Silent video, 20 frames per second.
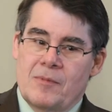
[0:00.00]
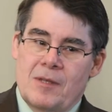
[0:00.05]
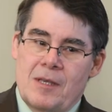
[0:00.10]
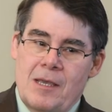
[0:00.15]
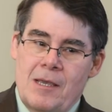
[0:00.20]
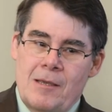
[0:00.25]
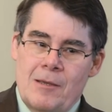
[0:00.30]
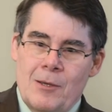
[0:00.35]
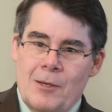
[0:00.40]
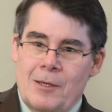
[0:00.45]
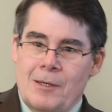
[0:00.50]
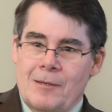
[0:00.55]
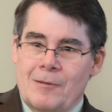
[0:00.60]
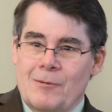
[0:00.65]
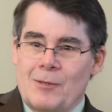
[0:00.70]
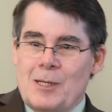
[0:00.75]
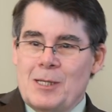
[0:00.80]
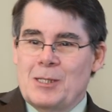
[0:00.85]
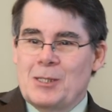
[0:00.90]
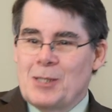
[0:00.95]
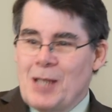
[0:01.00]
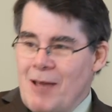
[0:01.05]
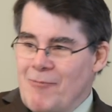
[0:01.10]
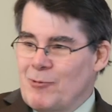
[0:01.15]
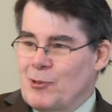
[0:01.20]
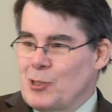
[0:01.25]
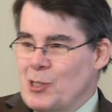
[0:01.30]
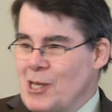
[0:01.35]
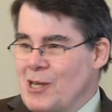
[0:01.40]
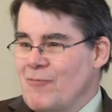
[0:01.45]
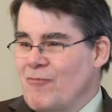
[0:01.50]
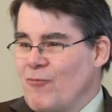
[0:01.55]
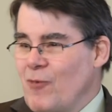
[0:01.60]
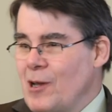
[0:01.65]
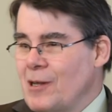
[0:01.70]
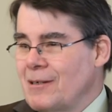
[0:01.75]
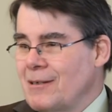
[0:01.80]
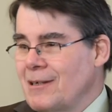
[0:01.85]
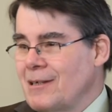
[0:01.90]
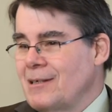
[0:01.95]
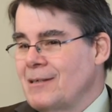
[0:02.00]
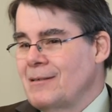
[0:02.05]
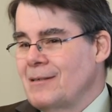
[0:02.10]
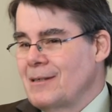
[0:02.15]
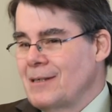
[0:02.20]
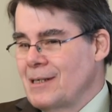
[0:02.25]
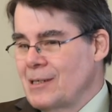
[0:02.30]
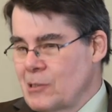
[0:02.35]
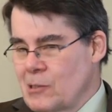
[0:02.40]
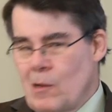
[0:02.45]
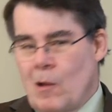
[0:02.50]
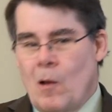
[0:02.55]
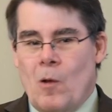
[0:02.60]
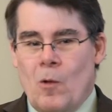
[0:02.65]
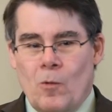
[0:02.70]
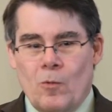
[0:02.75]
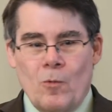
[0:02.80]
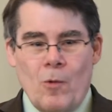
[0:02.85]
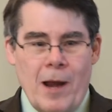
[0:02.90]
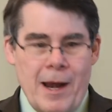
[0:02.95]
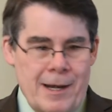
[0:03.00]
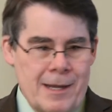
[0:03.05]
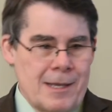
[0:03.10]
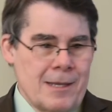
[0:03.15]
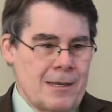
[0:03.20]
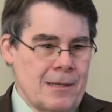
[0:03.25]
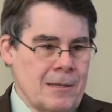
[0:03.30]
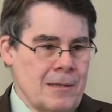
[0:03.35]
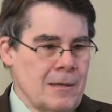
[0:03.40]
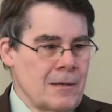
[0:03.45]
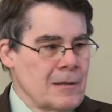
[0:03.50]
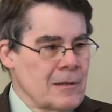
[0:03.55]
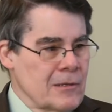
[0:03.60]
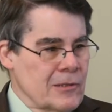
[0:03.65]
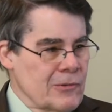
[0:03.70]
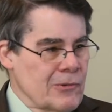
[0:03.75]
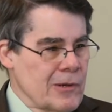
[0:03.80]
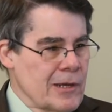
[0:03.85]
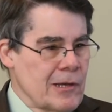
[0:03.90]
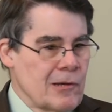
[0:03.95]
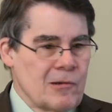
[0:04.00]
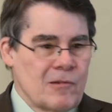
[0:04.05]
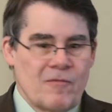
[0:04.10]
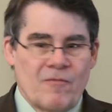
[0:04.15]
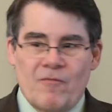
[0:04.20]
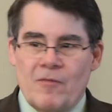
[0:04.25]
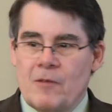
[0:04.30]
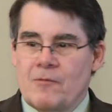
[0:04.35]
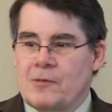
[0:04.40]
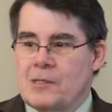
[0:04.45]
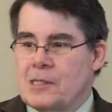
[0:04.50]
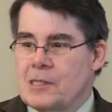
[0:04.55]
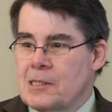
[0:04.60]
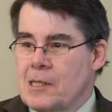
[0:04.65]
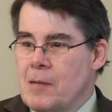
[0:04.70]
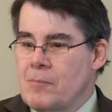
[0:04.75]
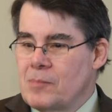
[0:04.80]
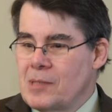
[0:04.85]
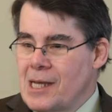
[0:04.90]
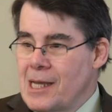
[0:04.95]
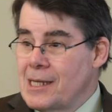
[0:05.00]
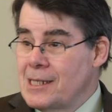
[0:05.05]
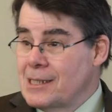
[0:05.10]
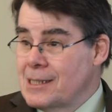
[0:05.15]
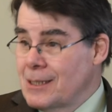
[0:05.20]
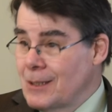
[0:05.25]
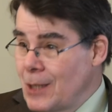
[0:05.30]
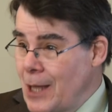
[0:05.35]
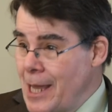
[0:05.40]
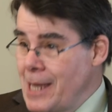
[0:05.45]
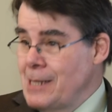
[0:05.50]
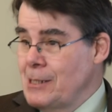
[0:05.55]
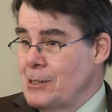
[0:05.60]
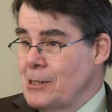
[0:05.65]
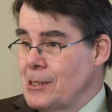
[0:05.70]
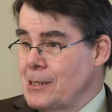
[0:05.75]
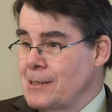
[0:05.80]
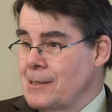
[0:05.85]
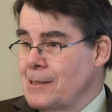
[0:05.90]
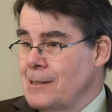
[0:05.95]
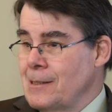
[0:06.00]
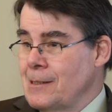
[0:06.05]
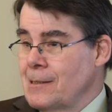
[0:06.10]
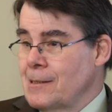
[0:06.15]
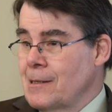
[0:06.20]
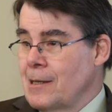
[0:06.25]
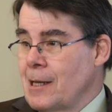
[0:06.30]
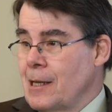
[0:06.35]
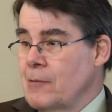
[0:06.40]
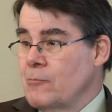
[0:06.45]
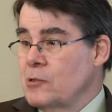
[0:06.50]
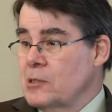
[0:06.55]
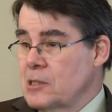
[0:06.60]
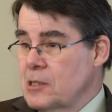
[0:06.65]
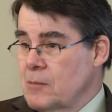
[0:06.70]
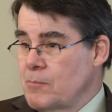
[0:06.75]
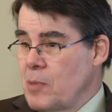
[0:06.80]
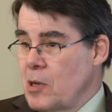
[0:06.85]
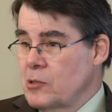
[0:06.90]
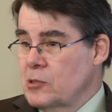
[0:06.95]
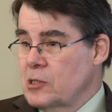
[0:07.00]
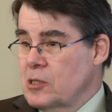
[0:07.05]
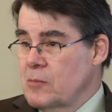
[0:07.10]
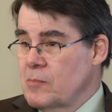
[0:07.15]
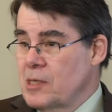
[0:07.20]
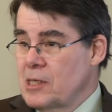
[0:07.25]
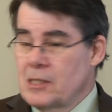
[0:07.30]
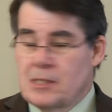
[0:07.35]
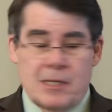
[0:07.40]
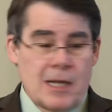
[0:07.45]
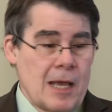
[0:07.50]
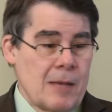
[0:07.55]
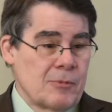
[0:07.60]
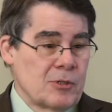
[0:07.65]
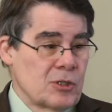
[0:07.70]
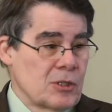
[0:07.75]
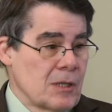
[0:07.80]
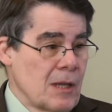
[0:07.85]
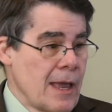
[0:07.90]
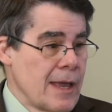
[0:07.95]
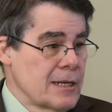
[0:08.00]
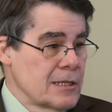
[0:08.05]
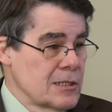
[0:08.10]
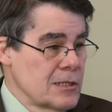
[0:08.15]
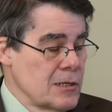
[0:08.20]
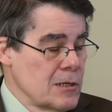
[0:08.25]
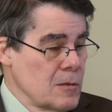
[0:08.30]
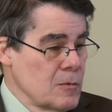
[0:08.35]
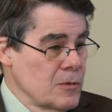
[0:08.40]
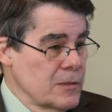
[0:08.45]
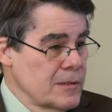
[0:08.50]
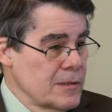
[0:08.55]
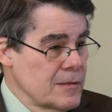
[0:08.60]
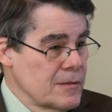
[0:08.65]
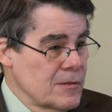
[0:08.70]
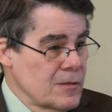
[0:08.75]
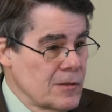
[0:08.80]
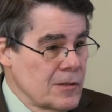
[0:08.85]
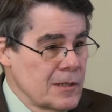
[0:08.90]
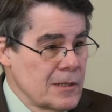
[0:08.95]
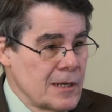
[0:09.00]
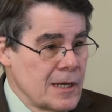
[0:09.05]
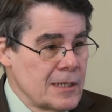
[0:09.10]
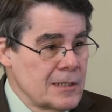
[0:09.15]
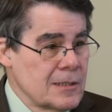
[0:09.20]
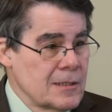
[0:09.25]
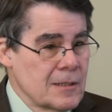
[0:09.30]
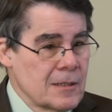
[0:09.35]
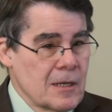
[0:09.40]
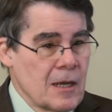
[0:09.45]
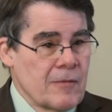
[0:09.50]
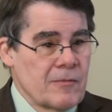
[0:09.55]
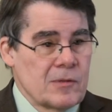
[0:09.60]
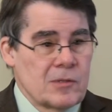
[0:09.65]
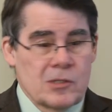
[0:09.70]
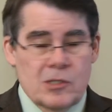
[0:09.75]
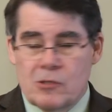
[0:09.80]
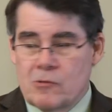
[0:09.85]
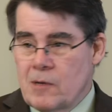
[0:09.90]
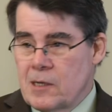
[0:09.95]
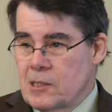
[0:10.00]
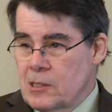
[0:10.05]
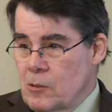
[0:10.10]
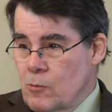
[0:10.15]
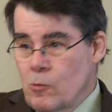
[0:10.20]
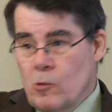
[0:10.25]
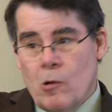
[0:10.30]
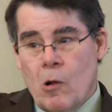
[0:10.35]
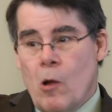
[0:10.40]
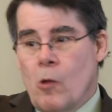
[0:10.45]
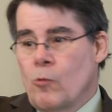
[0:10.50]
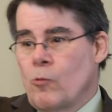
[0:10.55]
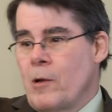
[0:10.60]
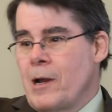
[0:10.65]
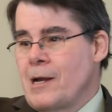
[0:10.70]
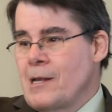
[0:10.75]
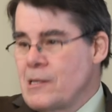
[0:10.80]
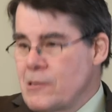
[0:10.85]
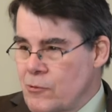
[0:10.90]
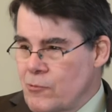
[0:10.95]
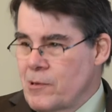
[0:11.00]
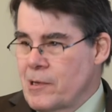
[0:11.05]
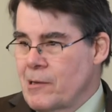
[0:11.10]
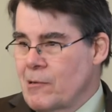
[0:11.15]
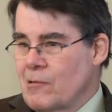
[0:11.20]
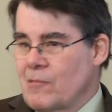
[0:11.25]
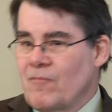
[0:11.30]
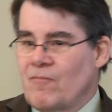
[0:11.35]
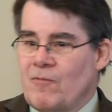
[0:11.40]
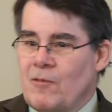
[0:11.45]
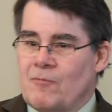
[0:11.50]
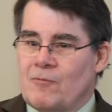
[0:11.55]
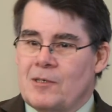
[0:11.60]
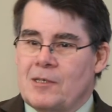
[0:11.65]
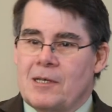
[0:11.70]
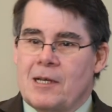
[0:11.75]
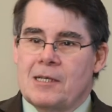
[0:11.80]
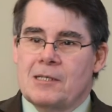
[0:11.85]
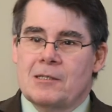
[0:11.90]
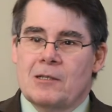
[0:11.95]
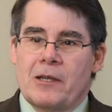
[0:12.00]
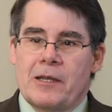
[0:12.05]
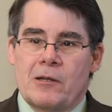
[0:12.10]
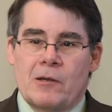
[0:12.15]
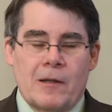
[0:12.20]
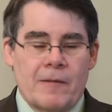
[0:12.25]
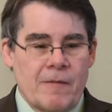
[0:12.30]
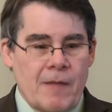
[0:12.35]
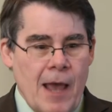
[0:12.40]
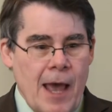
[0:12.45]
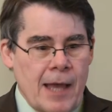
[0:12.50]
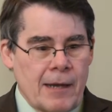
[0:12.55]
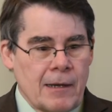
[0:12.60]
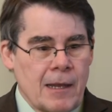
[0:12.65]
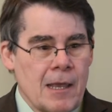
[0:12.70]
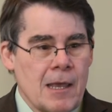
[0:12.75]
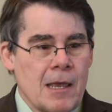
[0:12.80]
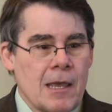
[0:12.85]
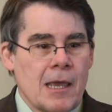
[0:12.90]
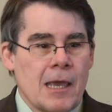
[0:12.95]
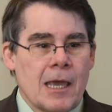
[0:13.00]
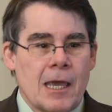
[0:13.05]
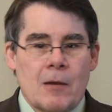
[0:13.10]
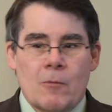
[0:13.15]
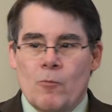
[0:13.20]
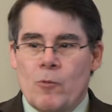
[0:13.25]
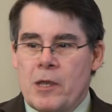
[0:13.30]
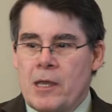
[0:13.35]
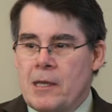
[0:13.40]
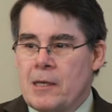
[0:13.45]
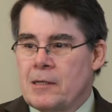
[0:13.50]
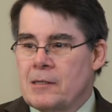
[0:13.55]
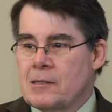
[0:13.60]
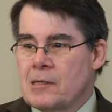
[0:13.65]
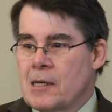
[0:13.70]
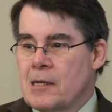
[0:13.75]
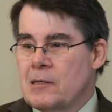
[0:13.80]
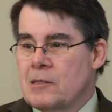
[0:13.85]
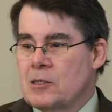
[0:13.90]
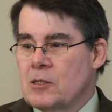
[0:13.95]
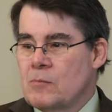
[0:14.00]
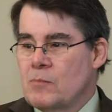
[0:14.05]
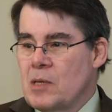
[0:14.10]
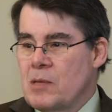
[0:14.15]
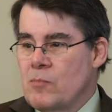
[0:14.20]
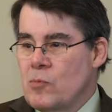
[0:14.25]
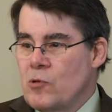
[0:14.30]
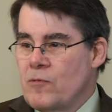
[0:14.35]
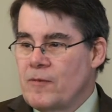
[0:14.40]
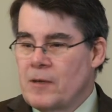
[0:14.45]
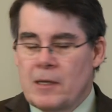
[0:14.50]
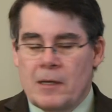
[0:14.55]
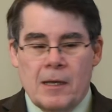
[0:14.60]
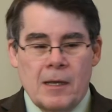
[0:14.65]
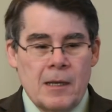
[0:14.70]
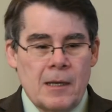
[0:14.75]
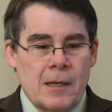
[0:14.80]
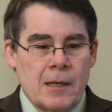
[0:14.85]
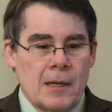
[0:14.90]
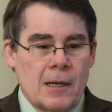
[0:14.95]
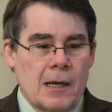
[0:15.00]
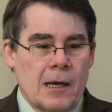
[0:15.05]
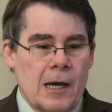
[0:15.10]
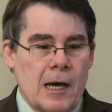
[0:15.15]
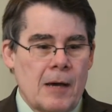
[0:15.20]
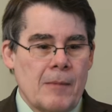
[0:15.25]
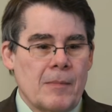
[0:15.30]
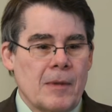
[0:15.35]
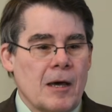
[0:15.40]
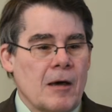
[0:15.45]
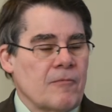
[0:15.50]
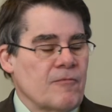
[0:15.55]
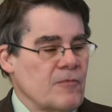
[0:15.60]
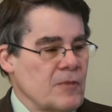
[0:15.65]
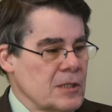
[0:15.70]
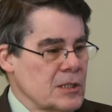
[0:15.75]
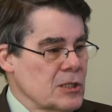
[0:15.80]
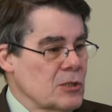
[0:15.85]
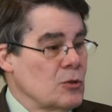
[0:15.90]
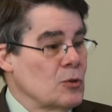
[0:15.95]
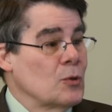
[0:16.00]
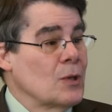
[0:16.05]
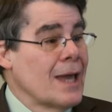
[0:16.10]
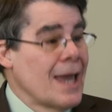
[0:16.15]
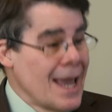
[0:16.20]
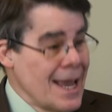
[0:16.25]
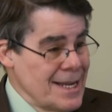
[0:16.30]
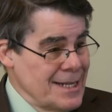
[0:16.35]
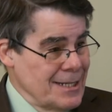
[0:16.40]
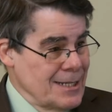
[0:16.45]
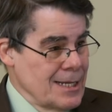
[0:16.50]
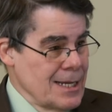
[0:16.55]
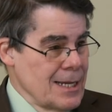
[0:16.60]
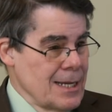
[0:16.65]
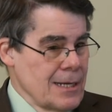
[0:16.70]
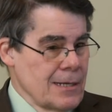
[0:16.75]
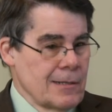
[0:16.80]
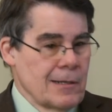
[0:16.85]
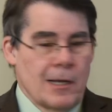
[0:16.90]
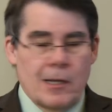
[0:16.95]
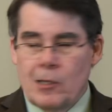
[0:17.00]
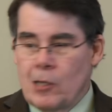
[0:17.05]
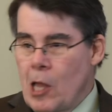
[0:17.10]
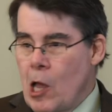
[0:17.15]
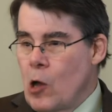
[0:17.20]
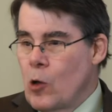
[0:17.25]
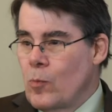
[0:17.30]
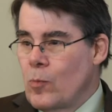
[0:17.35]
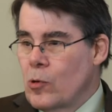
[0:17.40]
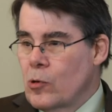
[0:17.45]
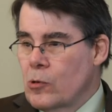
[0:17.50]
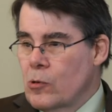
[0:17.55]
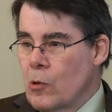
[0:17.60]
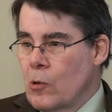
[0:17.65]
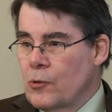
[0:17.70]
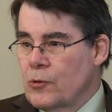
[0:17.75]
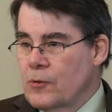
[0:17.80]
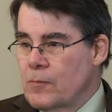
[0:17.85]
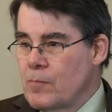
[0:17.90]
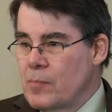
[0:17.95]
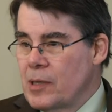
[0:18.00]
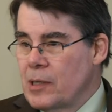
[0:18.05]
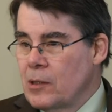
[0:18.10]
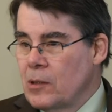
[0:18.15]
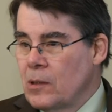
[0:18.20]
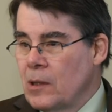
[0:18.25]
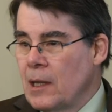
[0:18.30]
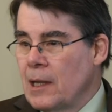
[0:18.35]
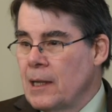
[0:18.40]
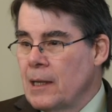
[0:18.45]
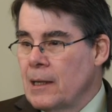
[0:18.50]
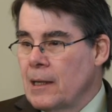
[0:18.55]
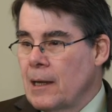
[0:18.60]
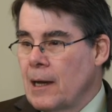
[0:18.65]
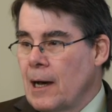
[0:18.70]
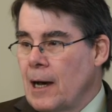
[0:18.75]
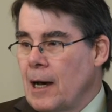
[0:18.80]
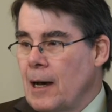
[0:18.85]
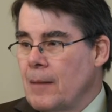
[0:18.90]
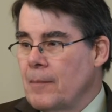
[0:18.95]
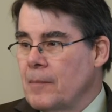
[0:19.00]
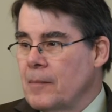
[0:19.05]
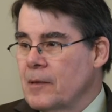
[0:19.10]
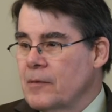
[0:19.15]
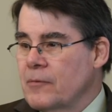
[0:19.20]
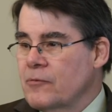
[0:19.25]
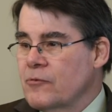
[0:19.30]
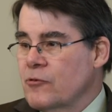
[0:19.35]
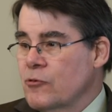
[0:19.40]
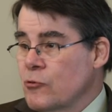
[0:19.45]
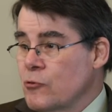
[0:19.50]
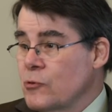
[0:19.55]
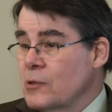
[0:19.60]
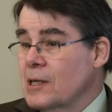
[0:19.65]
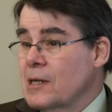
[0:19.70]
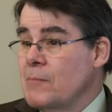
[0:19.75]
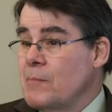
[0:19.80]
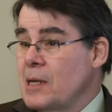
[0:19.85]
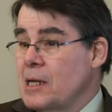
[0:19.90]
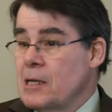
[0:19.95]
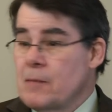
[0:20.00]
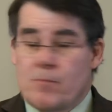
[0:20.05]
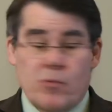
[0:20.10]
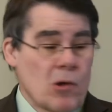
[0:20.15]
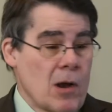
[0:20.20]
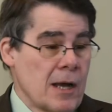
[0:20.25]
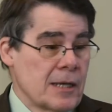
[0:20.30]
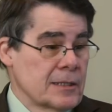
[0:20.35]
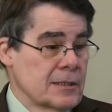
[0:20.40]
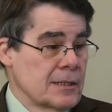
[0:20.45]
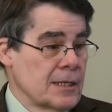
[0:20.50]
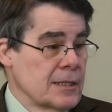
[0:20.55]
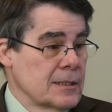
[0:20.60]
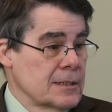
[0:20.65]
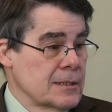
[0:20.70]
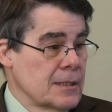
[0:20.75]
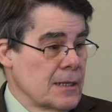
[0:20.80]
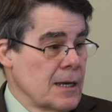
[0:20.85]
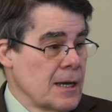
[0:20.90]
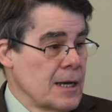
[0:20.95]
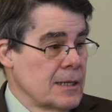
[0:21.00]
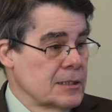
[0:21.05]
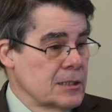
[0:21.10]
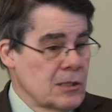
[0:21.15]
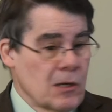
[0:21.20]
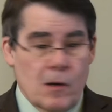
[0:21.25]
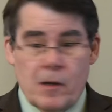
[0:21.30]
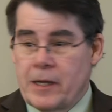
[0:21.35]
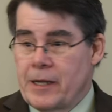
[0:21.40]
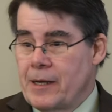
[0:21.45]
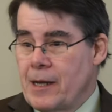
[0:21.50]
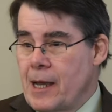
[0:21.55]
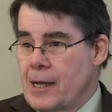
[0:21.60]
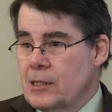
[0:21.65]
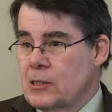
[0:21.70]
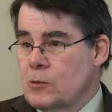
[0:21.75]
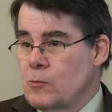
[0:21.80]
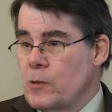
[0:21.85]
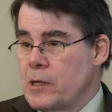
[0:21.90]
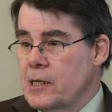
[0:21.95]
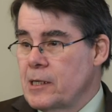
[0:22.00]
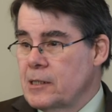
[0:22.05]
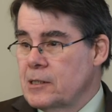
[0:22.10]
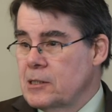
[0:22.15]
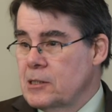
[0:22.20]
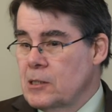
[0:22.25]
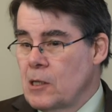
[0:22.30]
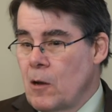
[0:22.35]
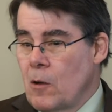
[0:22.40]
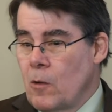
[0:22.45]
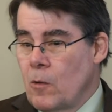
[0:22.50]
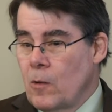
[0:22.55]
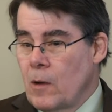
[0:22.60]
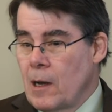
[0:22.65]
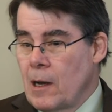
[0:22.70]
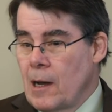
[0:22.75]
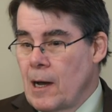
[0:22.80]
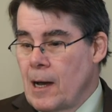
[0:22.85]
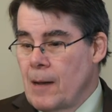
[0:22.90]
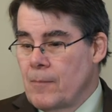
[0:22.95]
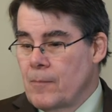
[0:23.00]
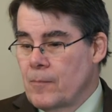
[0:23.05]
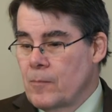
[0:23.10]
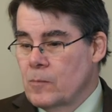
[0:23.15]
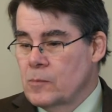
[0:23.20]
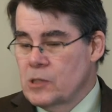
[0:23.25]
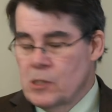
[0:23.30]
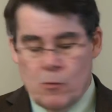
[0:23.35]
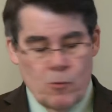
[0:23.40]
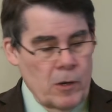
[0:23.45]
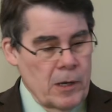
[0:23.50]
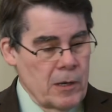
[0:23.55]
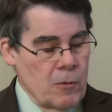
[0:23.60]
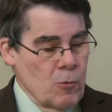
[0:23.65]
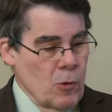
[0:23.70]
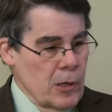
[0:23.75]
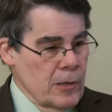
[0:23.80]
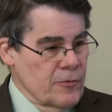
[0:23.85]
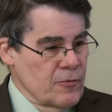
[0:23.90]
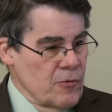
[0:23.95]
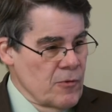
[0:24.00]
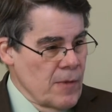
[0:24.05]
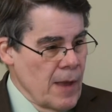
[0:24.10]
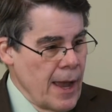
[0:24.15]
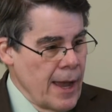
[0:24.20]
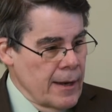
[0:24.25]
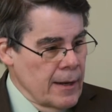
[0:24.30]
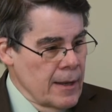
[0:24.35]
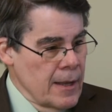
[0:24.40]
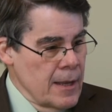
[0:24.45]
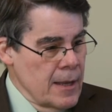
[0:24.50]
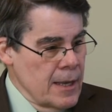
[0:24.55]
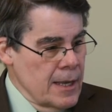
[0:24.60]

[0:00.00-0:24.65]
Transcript: The 17 funding is already 350 some days late. It was supposed to be established last year within 30 days of the governor's address. So we're already 350 days late on that, and we intend to be moving a fiscal 18 allowable growth bill through the committee process starting next week. So we're going to work through that.